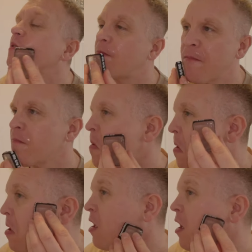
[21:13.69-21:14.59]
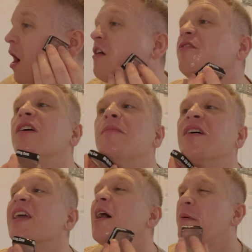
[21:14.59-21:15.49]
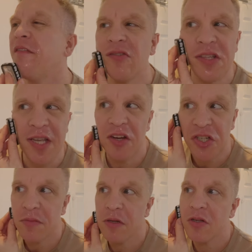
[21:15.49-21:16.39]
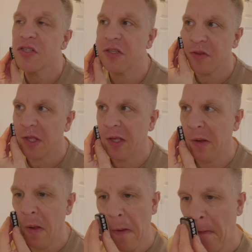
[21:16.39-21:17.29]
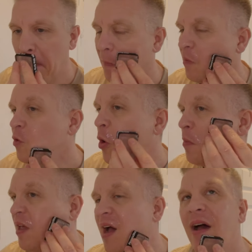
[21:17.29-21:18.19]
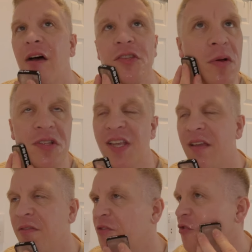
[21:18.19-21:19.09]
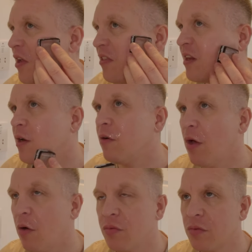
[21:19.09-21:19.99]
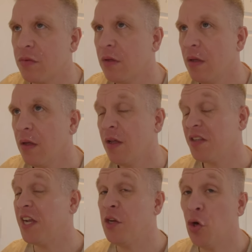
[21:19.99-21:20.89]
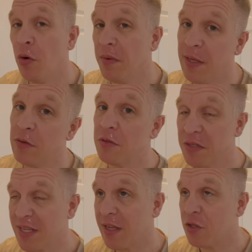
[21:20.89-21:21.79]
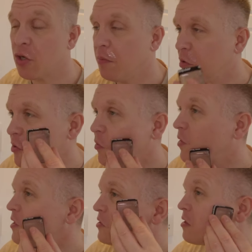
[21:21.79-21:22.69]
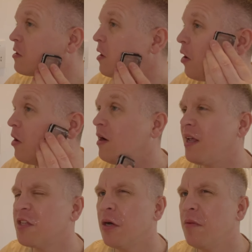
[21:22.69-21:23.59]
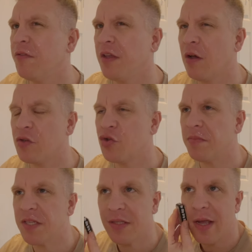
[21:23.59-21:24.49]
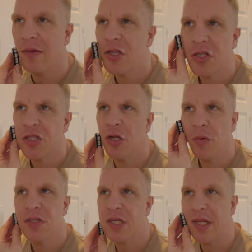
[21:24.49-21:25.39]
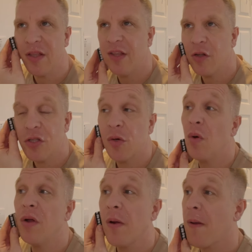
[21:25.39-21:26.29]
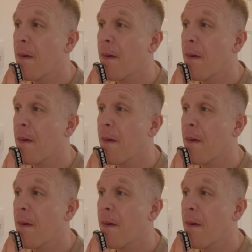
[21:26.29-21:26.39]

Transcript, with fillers: I thought I might get a bit of irritation because of the... Normally I, I do on setting three and then I'll, I'll... I say normally, it's my second time using the razor. I, last time I think I dropped it down to two, wasn't it? And then on to one.